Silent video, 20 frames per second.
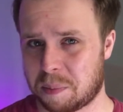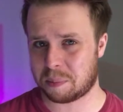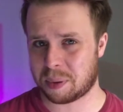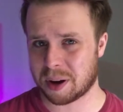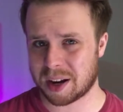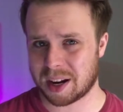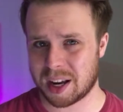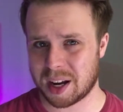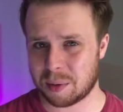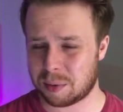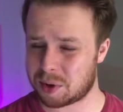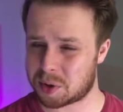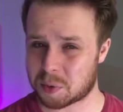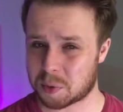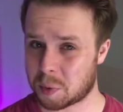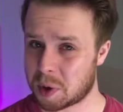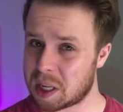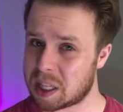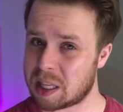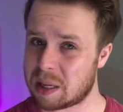but it was
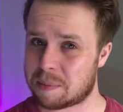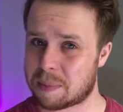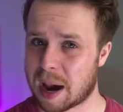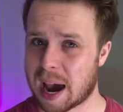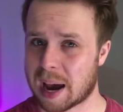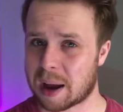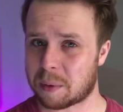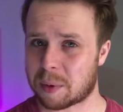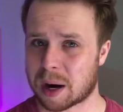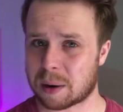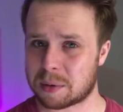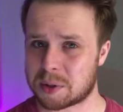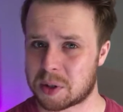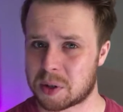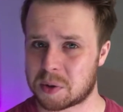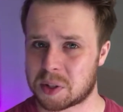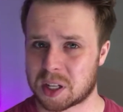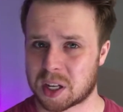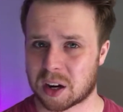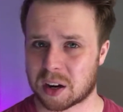really bad when I was
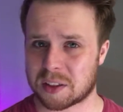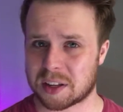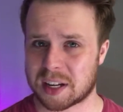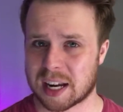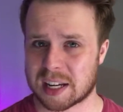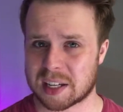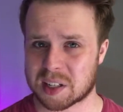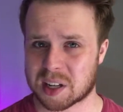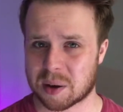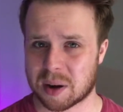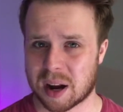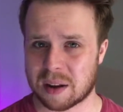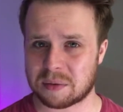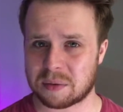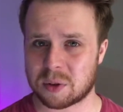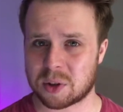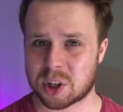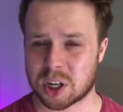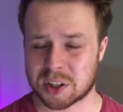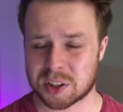using it on the desk. I'd have
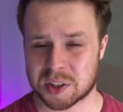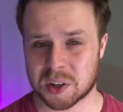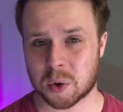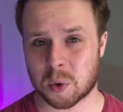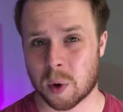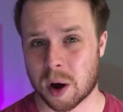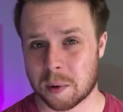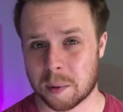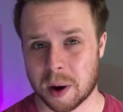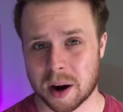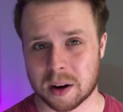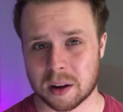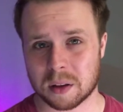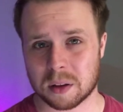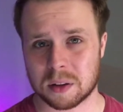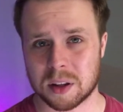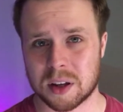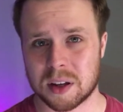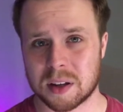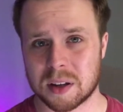to adjust it quite
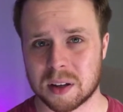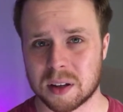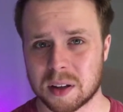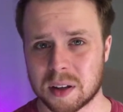regularly.